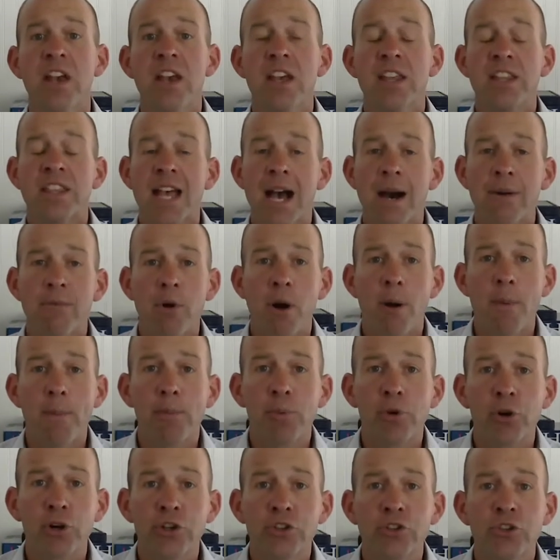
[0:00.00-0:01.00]
that will
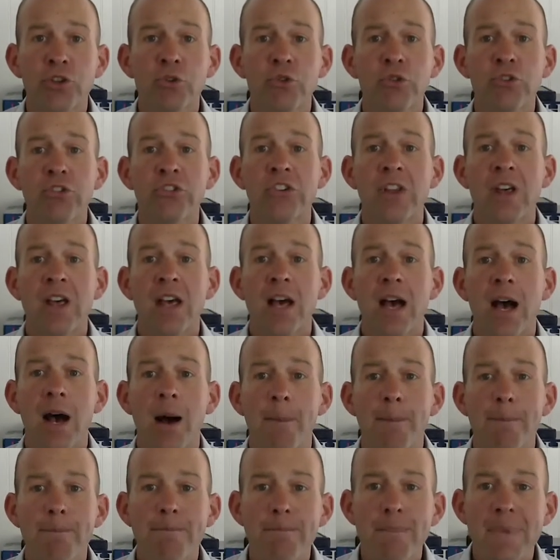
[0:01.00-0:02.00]
produce
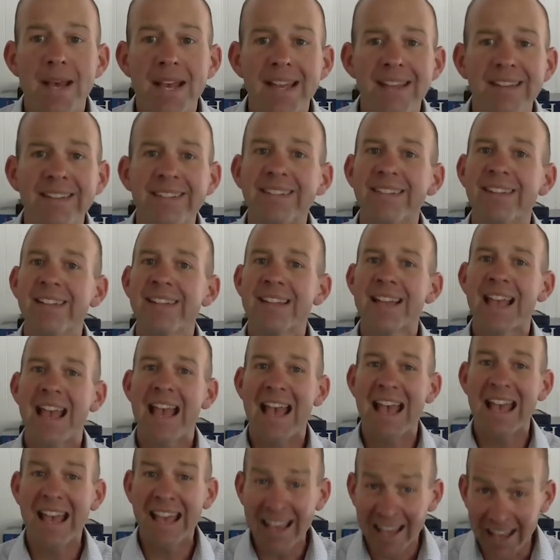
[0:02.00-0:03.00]
amazing
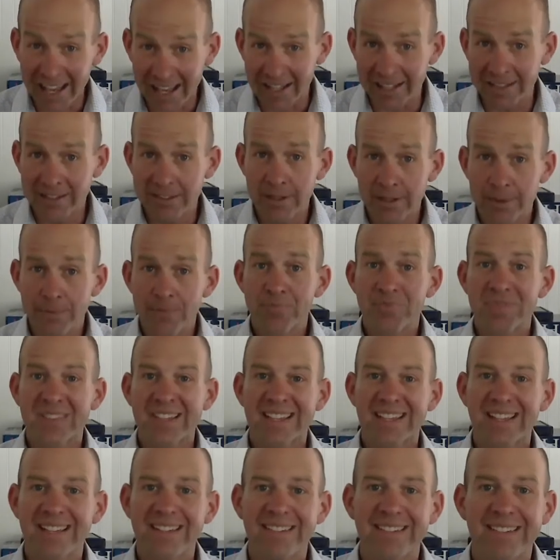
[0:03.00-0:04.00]
and
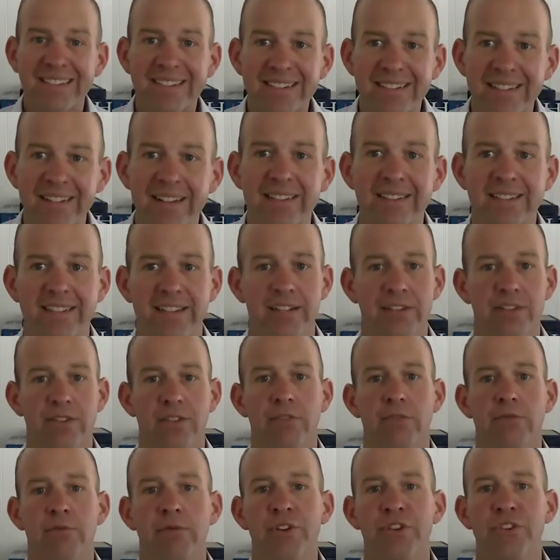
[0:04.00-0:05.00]
consistent
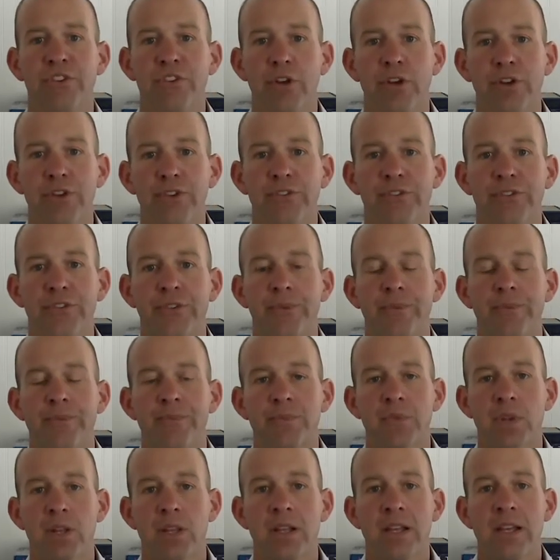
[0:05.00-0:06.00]
results.
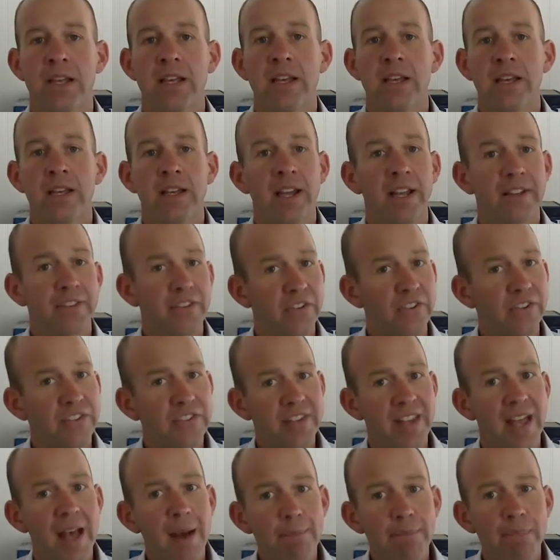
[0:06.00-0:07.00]
It's a
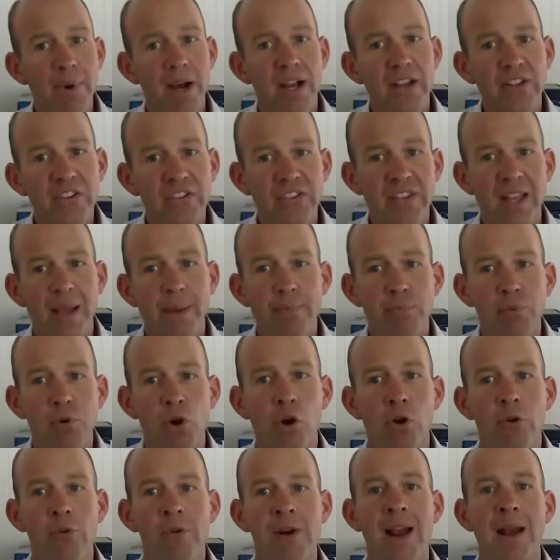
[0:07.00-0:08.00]
step-by-step
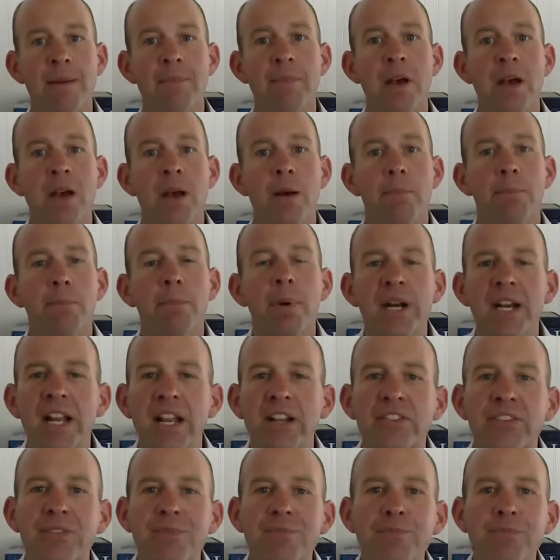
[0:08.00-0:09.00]
program, but
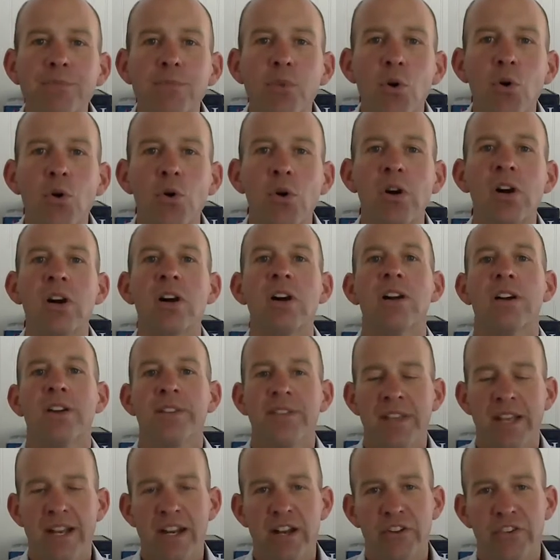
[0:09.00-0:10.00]
it's more
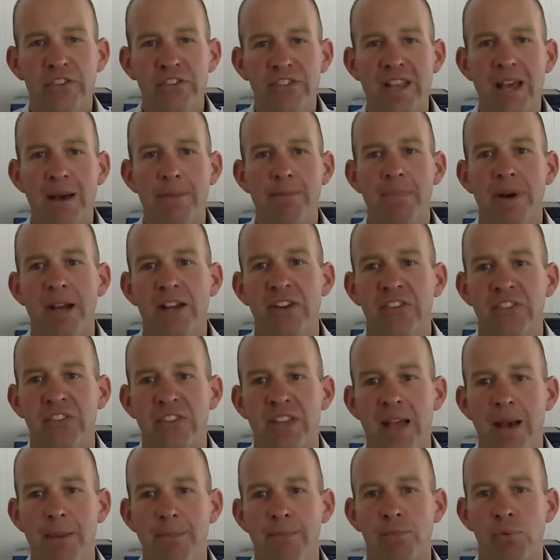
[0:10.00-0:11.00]
than a
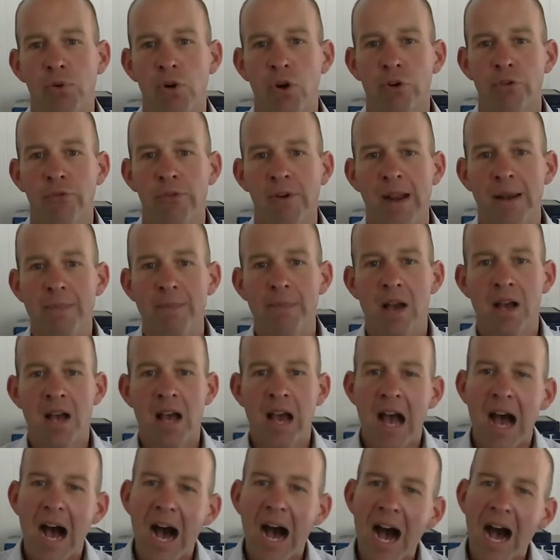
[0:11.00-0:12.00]
step-by-step program.
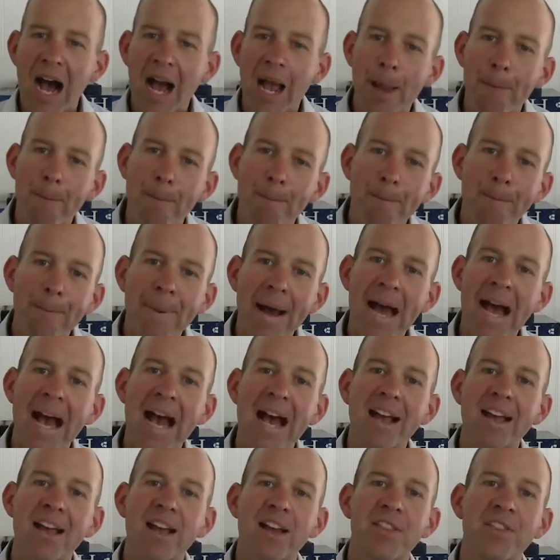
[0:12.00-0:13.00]
I
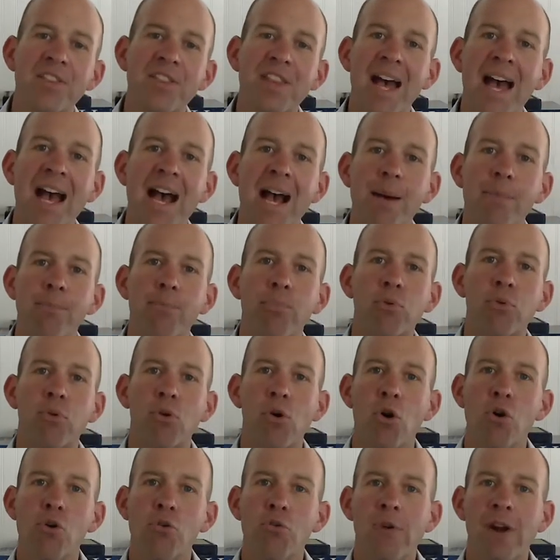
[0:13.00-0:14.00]
back that
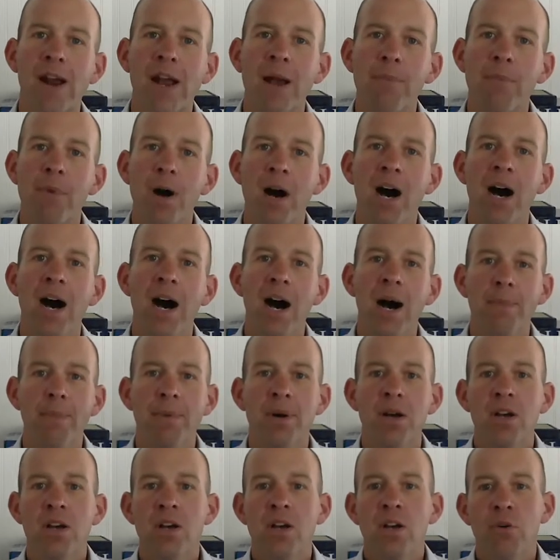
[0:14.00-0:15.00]
program up
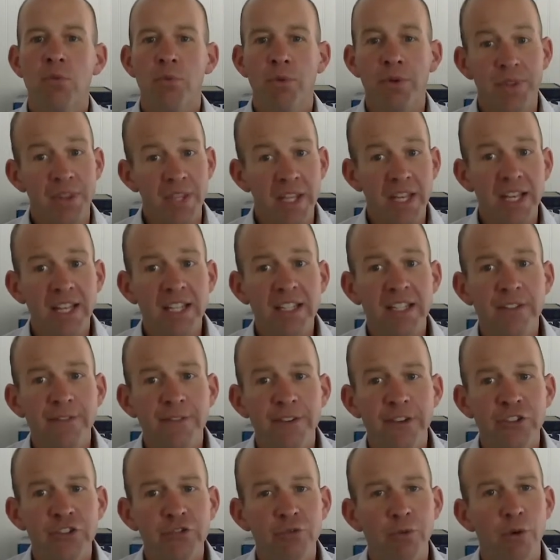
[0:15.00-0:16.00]
with
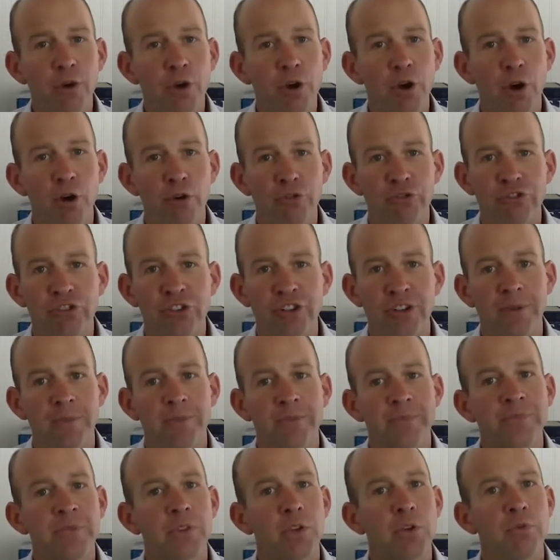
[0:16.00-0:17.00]
individual coaching,
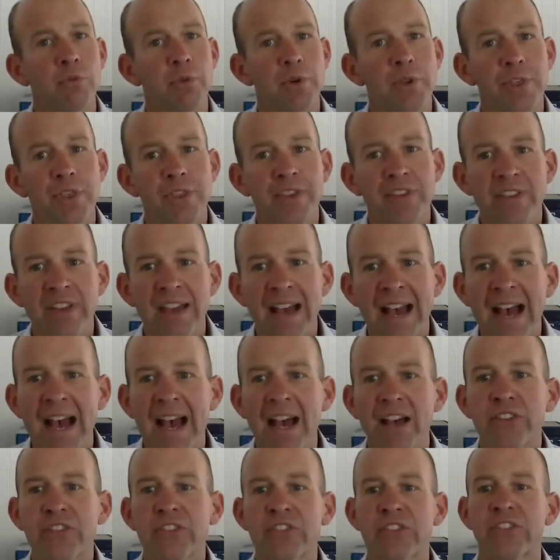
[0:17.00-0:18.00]
with
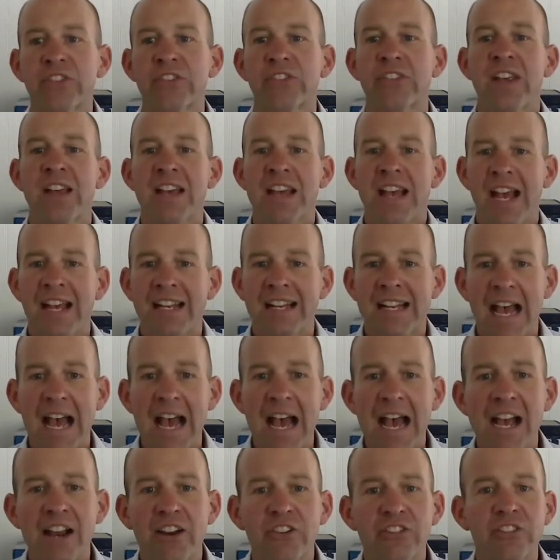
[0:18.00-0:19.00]
tasks and
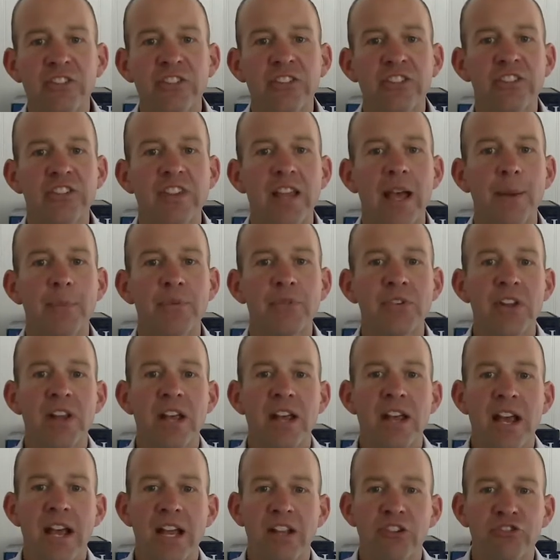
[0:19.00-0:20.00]
action steps
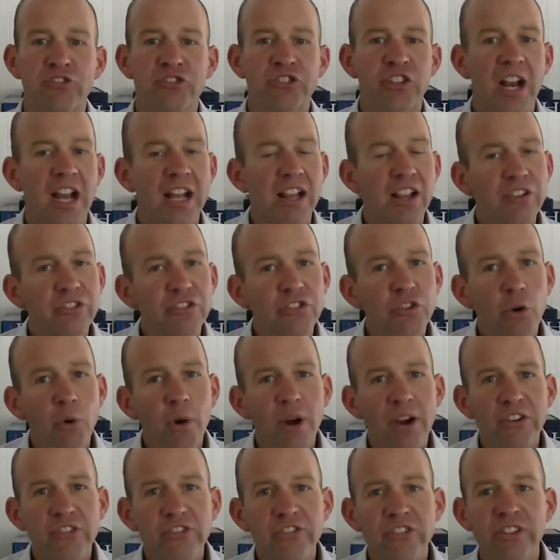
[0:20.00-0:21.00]
and challenge
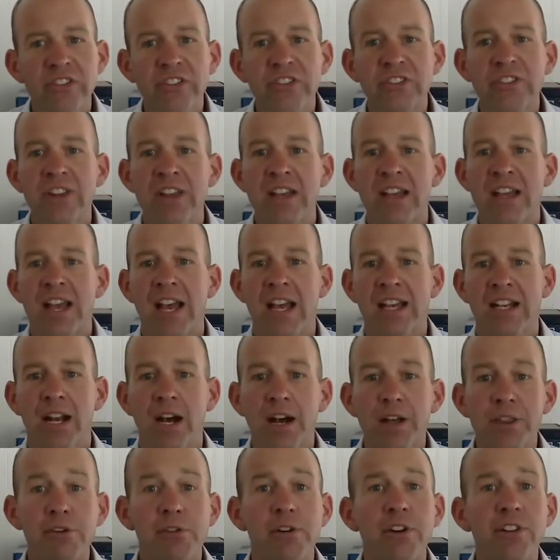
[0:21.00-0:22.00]
questions and
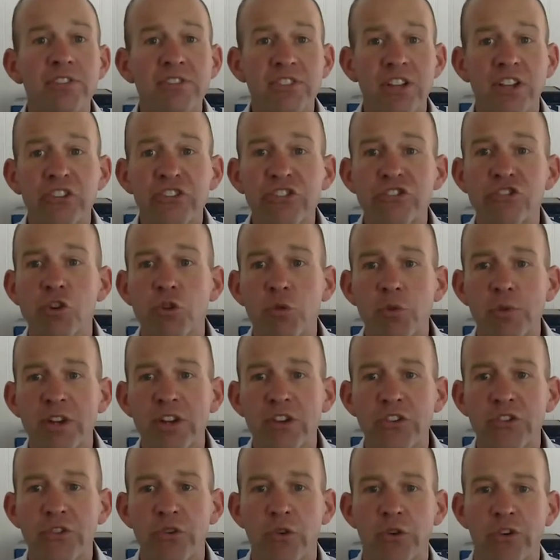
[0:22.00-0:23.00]
other additional
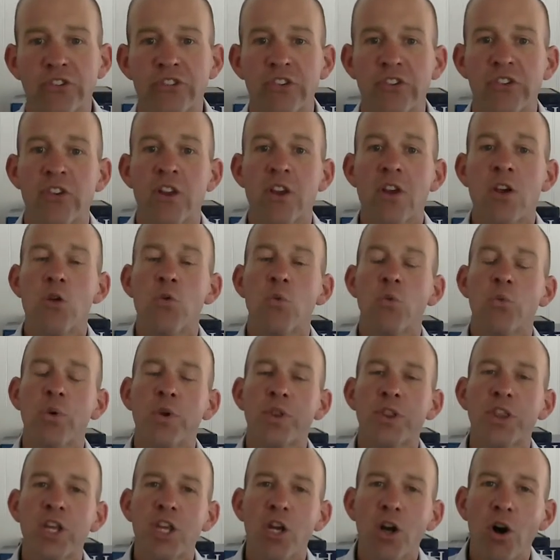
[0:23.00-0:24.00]
resources, with
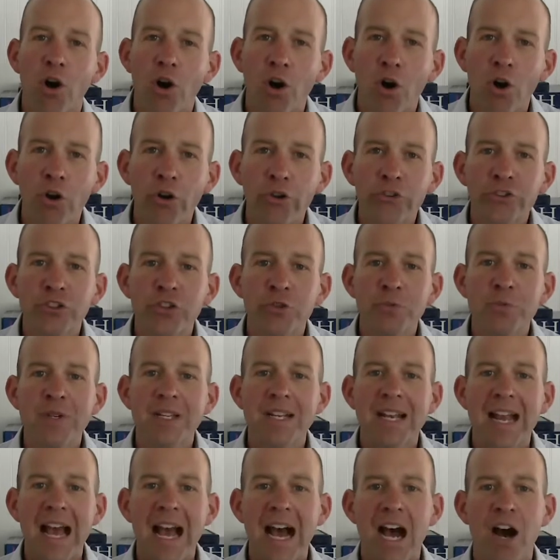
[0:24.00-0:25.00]
the
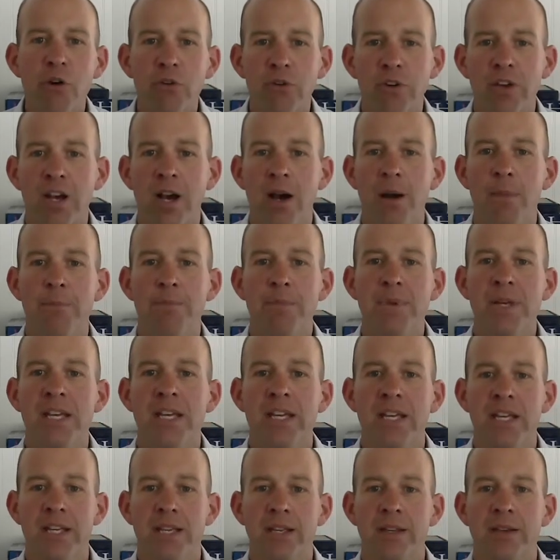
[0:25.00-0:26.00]
ultimate outcome being